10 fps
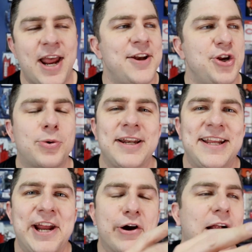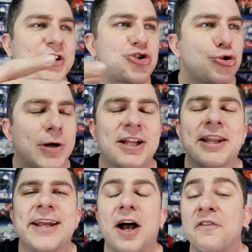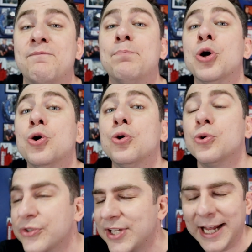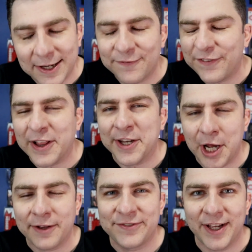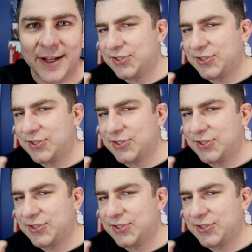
and you can hear a trickling of boos in Philadelphia.